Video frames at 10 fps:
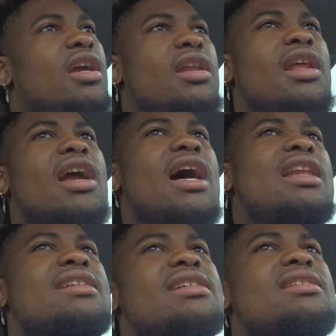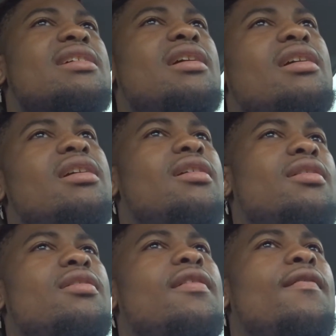Nigga, I listen to
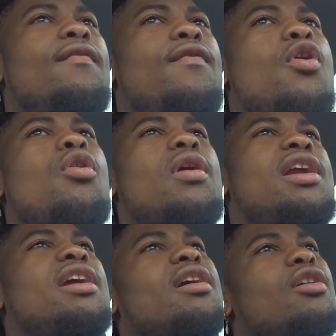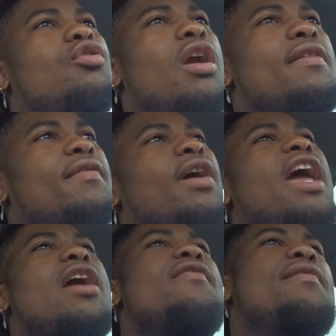Vori, Grateful,
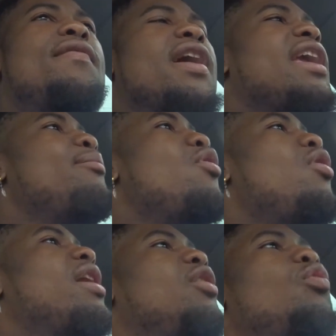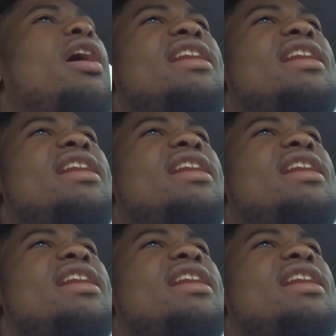every fucking morning.